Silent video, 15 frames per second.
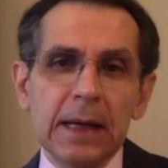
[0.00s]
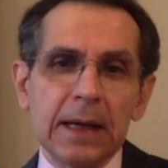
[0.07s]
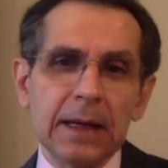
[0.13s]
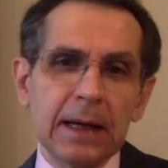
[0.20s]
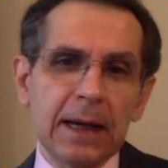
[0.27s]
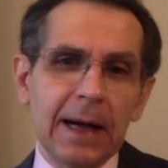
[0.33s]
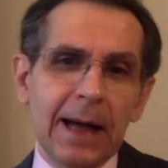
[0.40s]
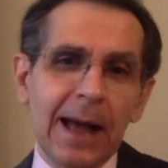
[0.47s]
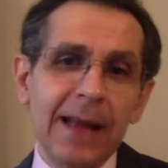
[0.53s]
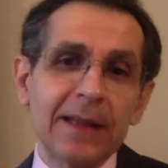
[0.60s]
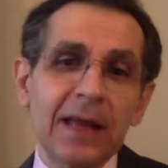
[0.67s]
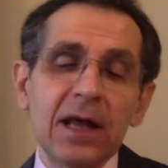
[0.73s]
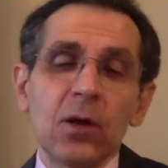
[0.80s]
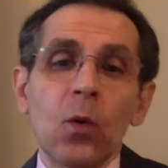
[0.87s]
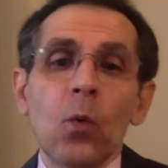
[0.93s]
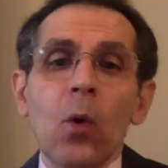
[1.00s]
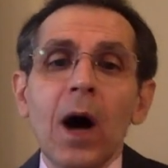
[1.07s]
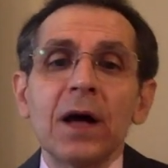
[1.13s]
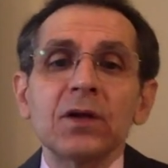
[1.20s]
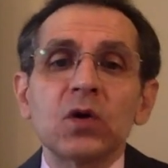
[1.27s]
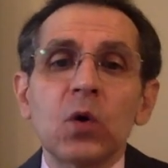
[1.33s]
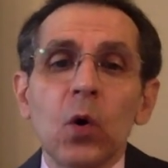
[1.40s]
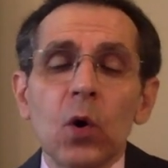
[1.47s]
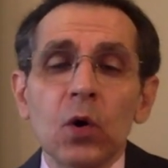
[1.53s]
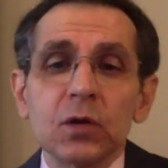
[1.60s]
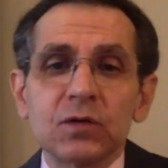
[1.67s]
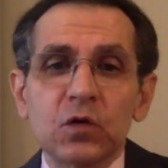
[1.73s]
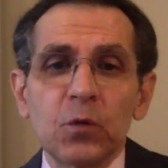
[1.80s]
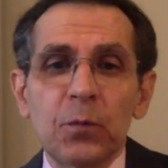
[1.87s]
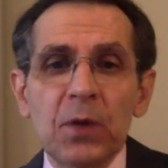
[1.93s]
uh, and they don't want
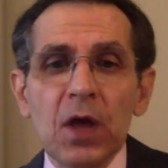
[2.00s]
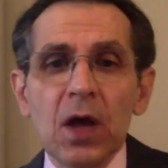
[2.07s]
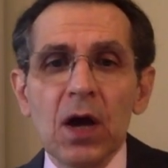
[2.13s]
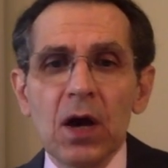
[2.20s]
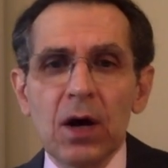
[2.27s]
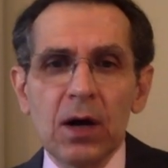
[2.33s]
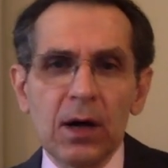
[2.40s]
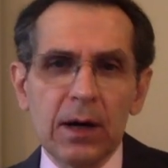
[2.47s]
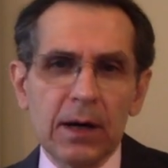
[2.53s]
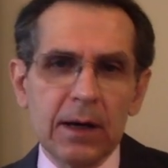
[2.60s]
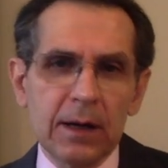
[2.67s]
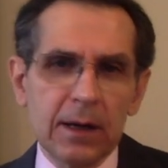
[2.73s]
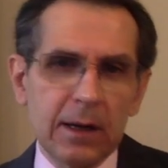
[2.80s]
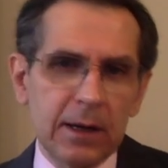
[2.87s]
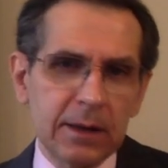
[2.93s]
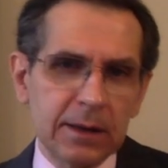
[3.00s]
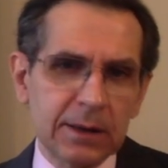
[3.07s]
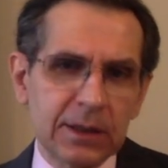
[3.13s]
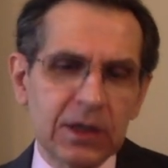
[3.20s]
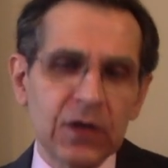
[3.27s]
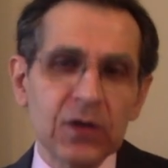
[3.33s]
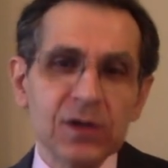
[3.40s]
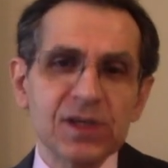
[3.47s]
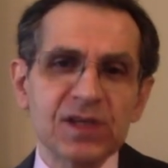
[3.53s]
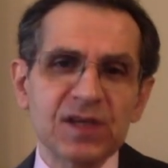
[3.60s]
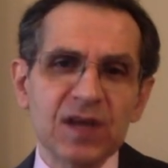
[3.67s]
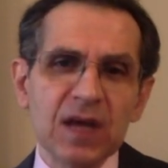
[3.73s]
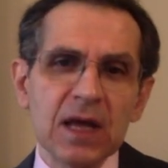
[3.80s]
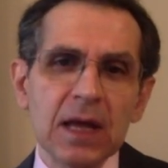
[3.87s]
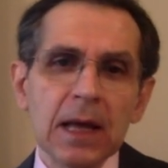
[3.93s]
gold to be a, a, a
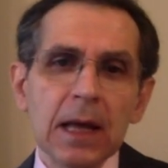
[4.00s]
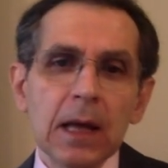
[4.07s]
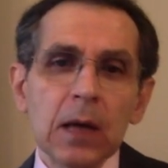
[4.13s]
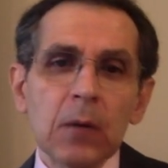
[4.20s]
currency,